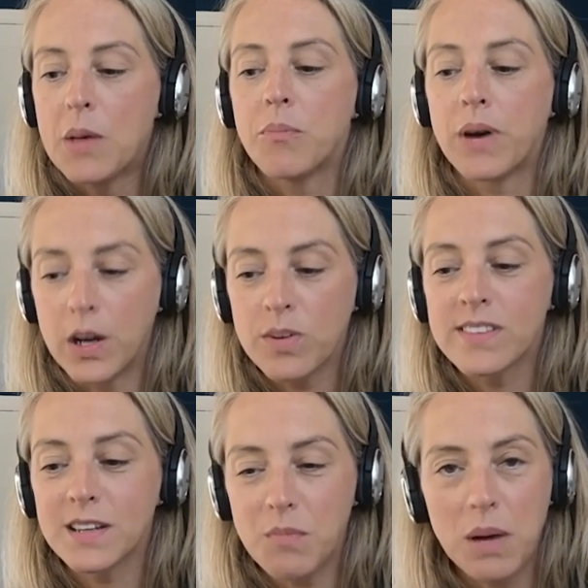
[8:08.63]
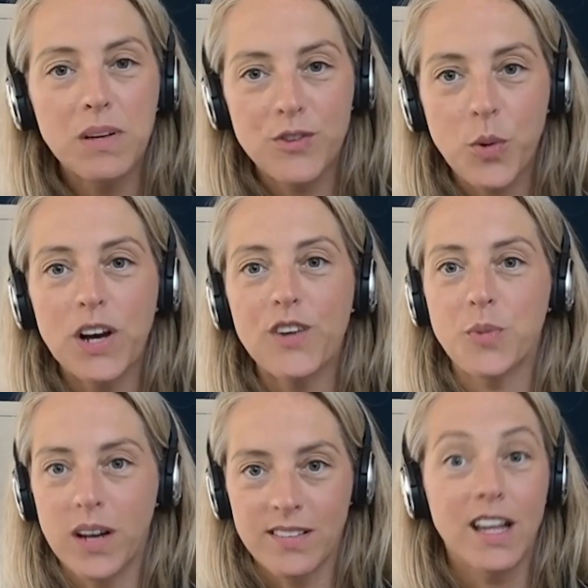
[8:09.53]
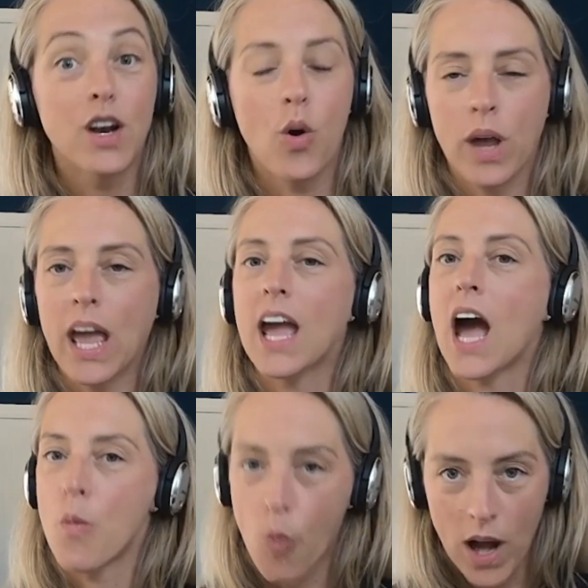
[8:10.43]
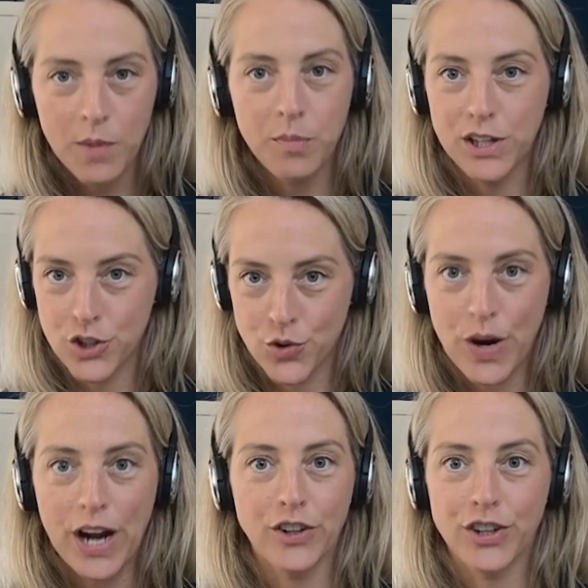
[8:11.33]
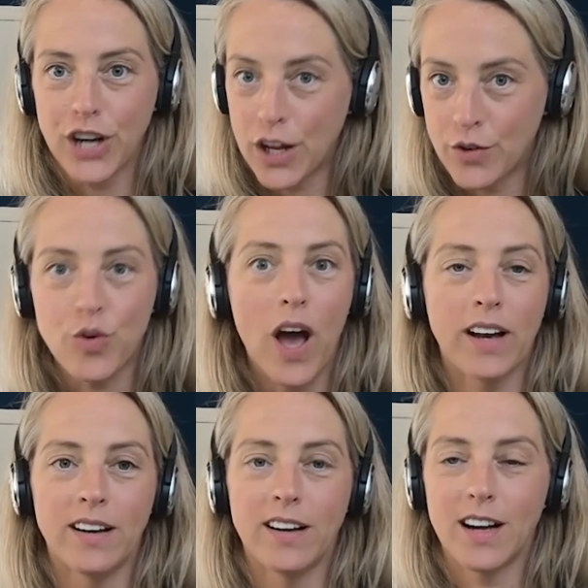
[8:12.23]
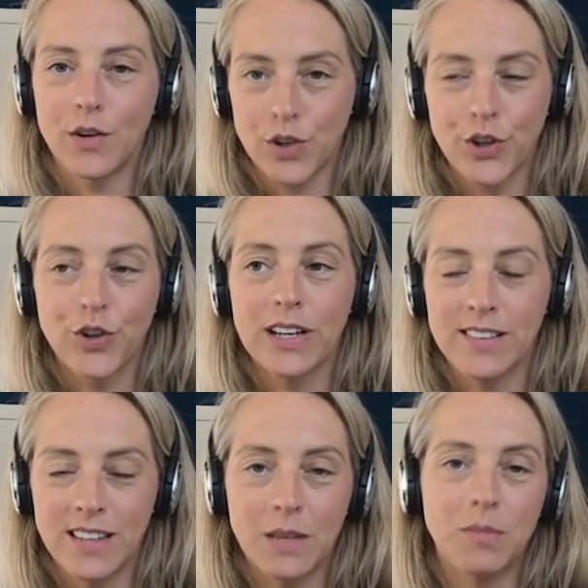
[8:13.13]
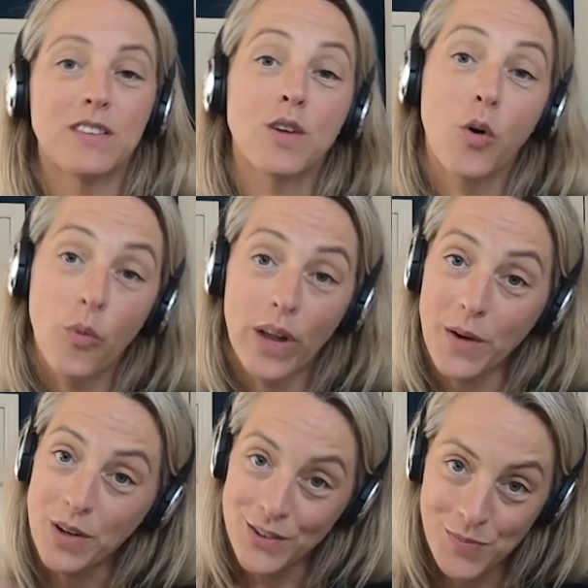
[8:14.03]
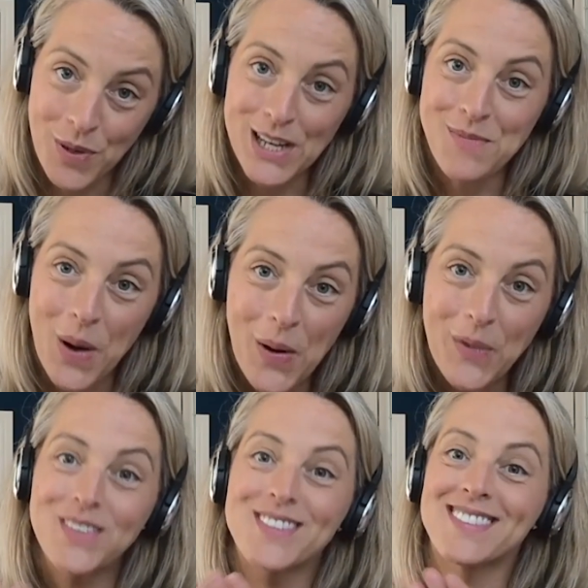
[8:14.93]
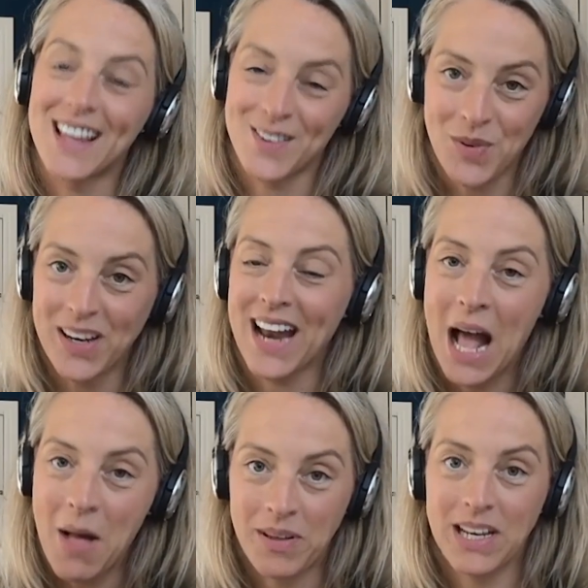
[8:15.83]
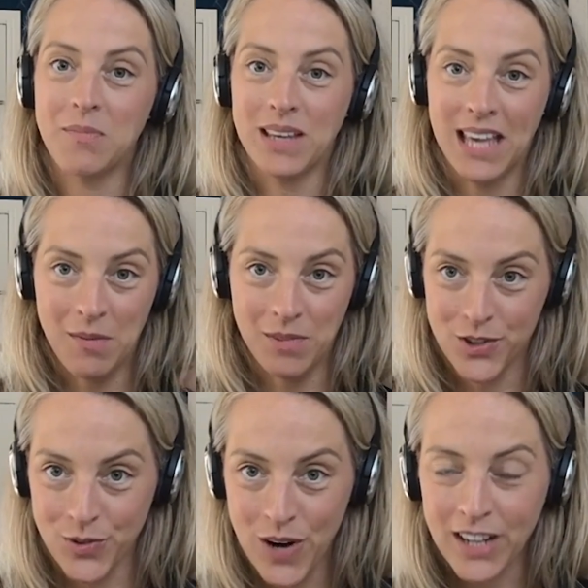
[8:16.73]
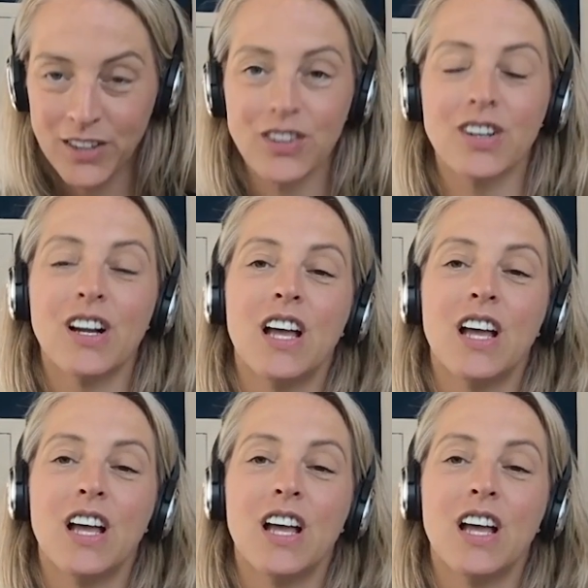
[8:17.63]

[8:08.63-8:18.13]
But it was in my mid-20s when I said, okay, I want to be a director and run a recruiting team. And so when I went to Pitney Bowes, that's when it happened. I became a director.